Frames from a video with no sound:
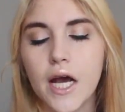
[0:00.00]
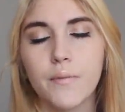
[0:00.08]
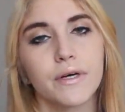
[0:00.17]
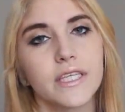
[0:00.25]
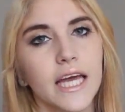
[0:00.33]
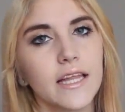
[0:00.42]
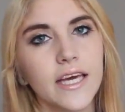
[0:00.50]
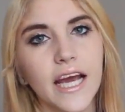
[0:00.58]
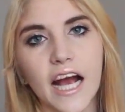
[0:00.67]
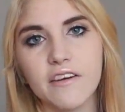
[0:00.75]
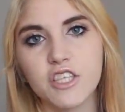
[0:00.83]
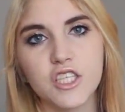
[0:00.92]
but lately
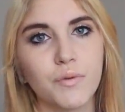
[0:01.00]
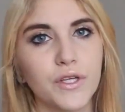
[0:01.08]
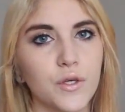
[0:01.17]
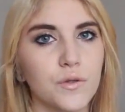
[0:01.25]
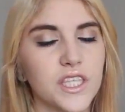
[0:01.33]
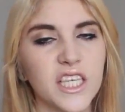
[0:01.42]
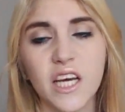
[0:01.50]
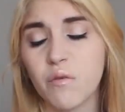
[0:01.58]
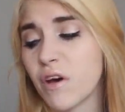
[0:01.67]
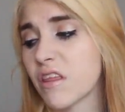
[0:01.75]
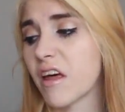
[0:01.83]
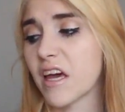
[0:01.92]
I've just been using it
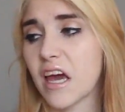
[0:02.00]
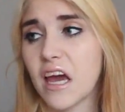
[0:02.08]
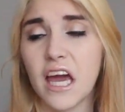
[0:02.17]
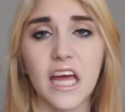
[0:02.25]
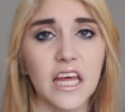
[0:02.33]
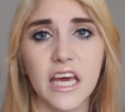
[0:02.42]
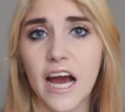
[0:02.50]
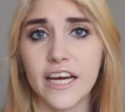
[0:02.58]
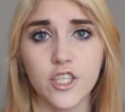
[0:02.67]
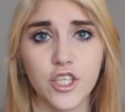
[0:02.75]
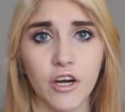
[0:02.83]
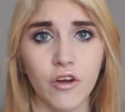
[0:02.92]
with like any
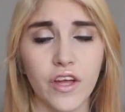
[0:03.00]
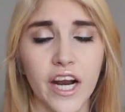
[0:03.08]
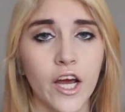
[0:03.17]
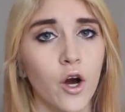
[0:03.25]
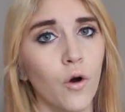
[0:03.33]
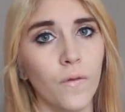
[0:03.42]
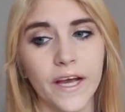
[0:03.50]
eyeshadow that I own.